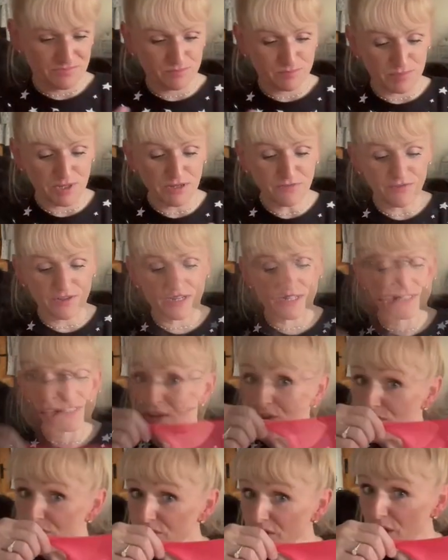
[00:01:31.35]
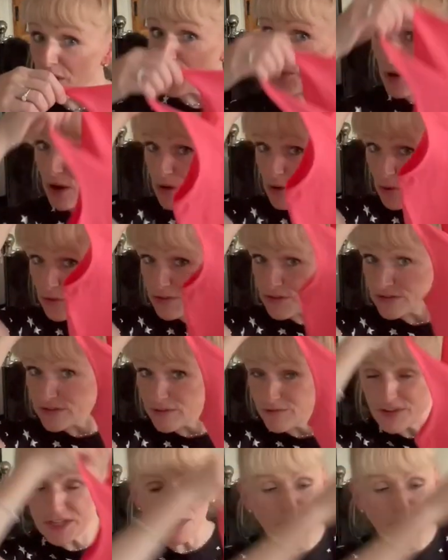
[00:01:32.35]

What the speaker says: perfect. So I got this lovely